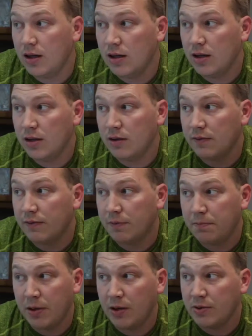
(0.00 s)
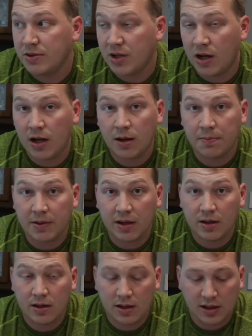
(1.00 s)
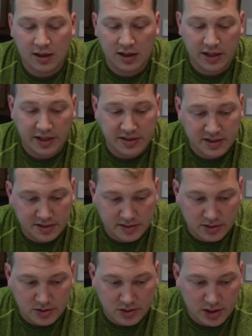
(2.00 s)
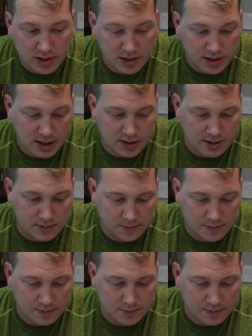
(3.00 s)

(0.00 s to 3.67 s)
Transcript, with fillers: of post-op LASIK surgery naked.